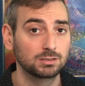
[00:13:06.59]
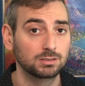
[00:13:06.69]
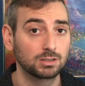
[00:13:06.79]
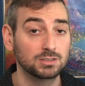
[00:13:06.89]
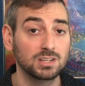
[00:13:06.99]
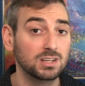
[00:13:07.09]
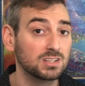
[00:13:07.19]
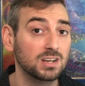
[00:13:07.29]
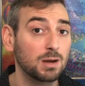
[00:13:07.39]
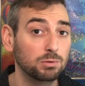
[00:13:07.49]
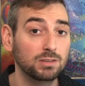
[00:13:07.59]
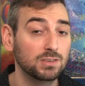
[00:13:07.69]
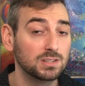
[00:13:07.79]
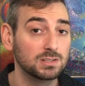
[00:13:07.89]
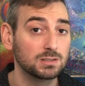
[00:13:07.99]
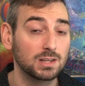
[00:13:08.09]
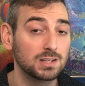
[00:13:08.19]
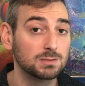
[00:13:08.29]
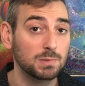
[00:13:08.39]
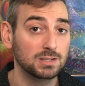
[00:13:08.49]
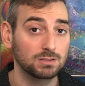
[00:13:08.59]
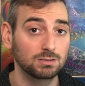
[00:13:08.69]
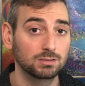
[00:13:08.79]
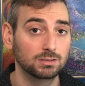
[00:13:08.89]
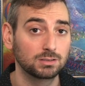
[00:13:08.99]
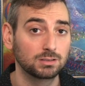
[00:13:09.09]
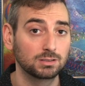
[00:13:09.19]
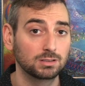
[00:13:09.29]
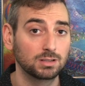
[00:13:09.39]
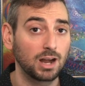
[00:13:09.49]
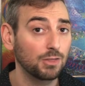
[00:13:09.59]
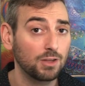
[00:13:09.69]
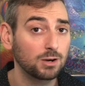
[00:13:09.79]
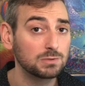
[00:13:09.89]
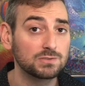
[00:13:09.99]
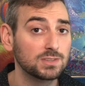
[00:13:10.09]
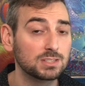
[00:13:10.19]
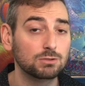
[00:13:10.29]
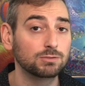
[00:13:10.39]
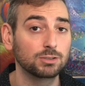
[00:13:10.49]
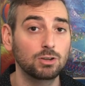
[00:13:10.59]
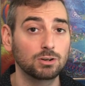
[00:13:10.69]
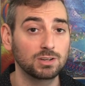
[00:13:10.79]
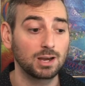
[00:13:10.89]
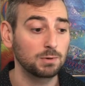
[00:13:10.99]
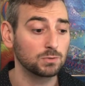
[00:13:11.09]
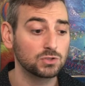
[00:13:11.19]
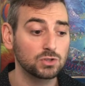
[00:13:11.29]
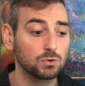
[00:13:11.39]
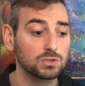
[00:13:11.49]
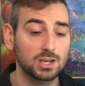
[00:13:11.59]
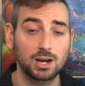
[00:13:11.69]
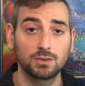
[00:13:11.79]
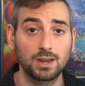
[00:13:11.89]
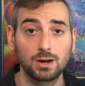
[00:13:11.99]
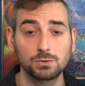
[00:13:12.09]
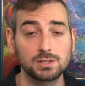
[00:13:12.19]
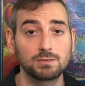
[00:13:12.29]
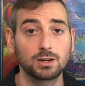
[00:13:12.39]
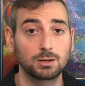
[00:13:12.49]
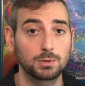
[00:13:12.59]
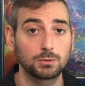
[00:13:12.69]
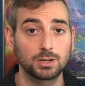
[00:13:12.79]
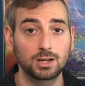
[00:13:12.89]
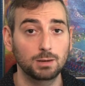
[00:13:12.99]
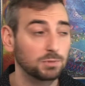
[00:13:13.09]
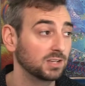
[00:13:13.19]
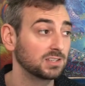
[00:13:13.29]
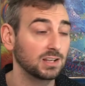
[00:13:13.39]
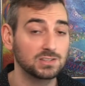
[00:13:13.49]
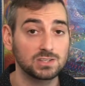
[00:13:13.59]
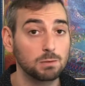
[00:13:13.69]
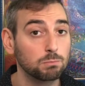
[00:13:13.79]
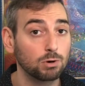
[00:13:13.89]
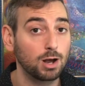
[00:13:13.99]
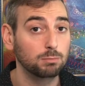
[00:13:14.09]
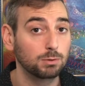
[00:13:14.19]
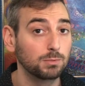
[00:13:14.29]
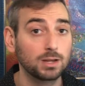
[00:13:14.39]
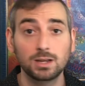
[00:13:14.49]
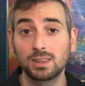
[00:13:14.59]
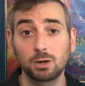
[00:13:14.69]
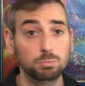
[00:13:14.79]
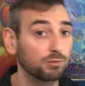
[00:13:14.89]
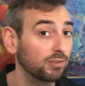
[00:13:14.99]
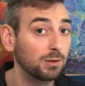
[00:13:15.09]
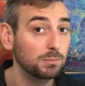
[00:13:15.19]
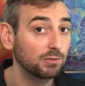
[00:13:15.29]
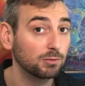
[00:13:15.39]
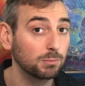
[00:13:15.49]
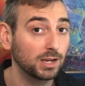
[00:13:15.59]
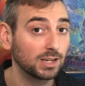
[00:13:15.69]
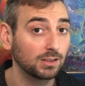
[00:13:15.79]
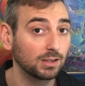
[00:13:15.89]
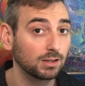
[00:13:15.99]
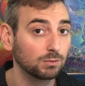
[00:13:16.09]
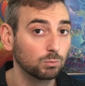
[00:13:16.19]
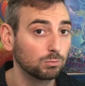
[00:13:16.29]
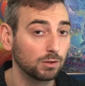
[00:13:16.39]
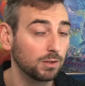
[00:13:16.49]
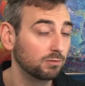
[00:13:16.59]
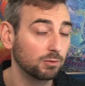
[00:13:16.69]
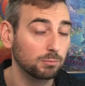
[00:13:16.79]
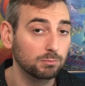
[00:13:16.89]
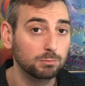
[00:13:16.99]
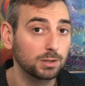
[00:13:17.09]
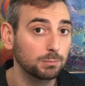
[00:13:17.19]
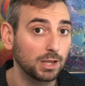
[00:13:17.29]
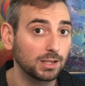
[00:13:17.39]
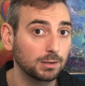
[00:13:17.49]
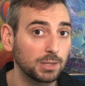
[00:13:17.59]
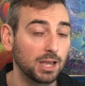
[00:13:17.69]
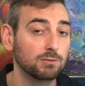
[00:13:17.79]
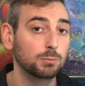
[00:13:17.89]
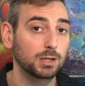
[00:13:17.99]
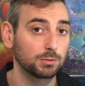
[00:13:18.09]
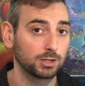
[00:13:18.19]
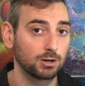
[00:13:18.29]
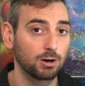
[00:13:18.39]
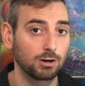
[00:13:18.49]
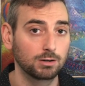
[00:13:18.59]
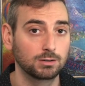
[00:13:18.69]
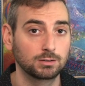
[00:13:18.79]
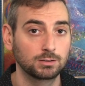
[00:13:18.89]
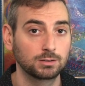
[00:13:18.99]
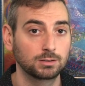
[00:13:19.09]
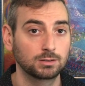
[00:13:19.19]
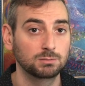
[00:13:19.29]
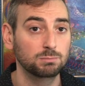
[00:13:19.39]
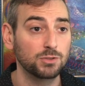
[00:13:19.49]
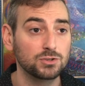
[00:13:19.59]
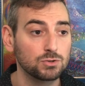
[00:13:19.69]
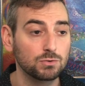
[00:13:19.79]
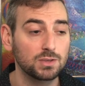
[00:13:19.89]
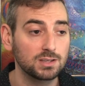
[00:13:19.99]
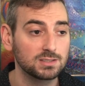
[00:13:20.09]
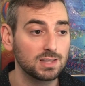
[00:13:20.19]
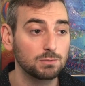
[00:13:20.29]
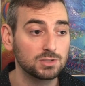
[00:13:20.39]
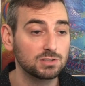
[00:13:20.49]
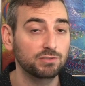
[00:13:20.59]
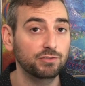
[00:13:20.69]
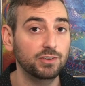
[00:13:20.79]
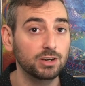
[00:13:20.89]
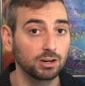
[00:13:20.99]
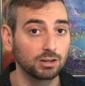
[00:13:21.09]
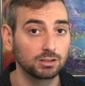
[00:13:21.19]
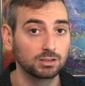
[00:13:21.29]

Or to not believe that it's mental. I thought it was physical for a long time. I was so scared that I was never going to be able to get it up because I had some problem that prevent me from making it, or that from making me ever be able to get hard. But the truth is, that was just fear.